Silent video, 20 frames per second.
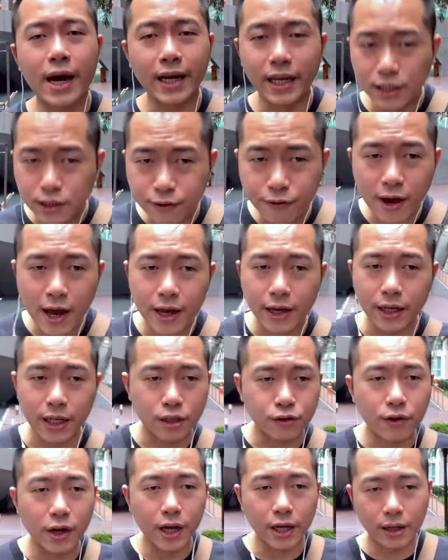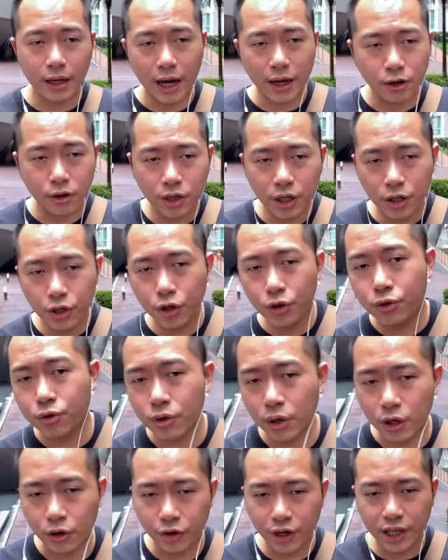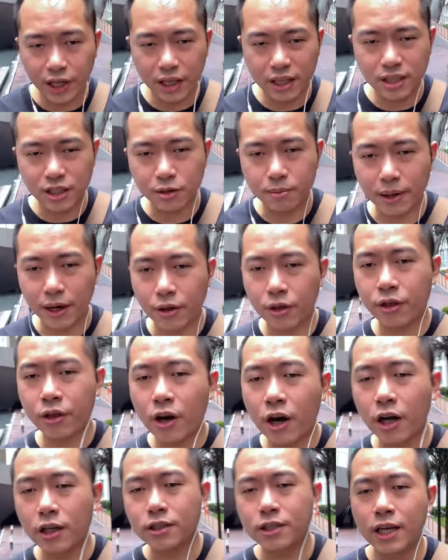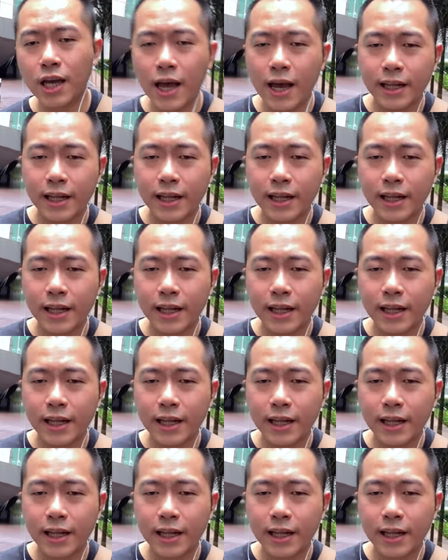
It's fine. I don't need you to agree. This is my thoughts.